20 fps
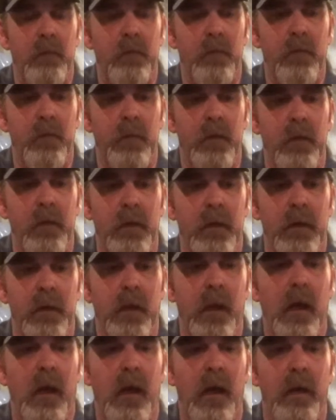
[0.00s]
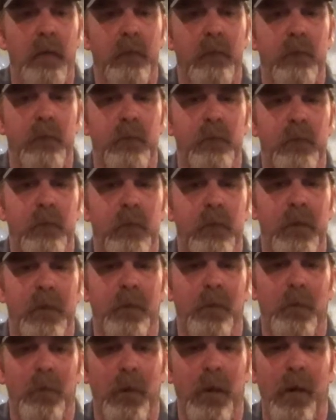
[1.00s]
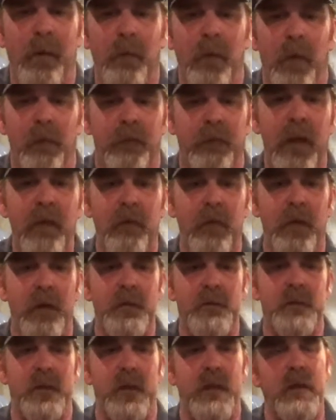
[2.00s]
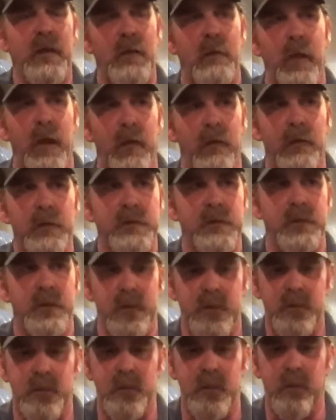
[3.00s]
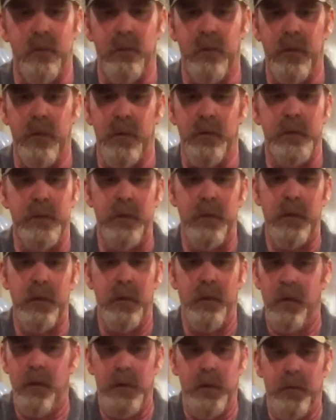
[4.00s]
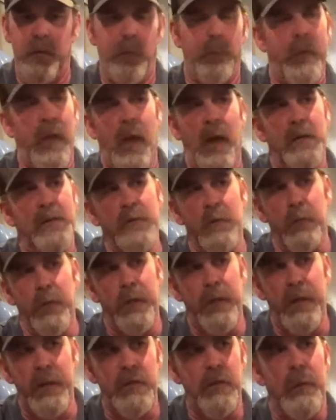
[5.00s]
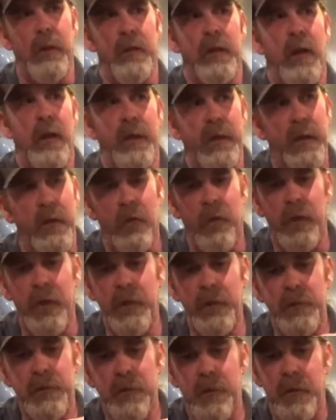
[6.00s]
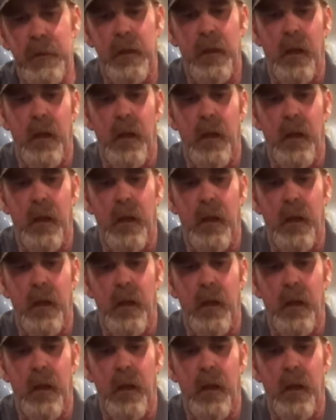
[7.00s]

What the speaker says: brewer and I, our favorite is the incubator. It's literally a little box that we heat to about 90 degrees.